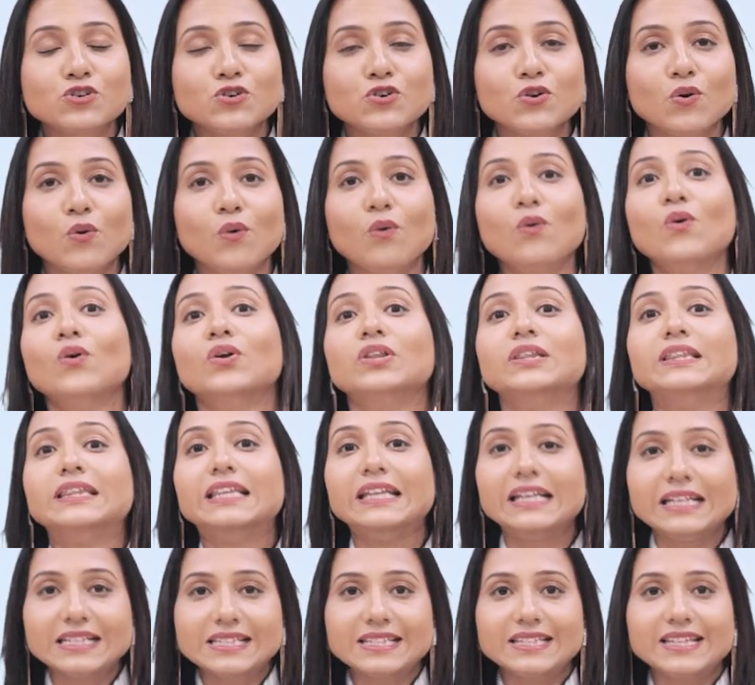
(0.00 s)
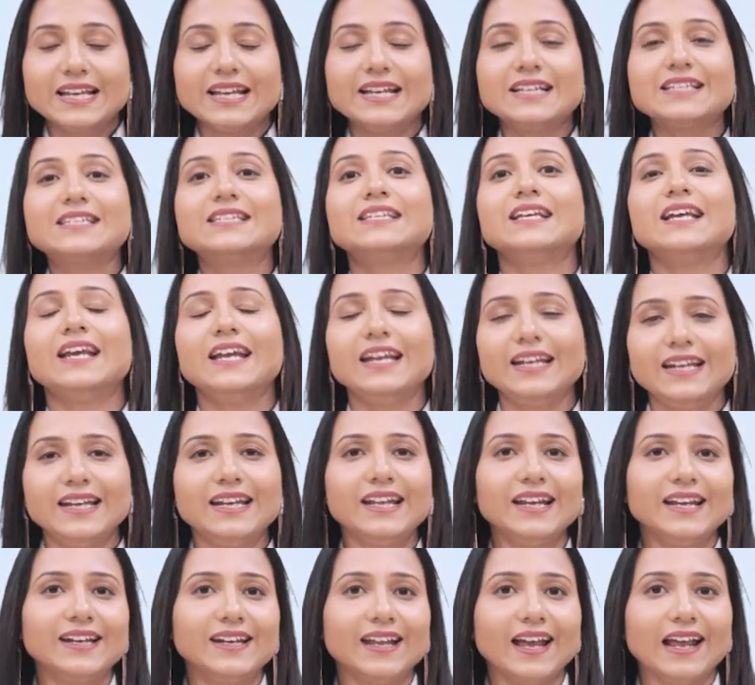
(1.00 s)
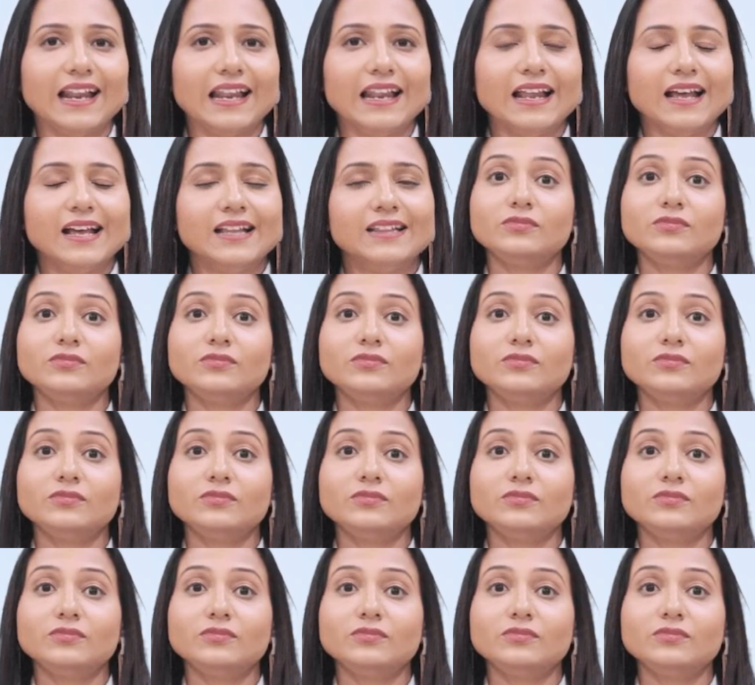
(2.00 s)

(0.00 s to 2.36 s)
to know these things in detail,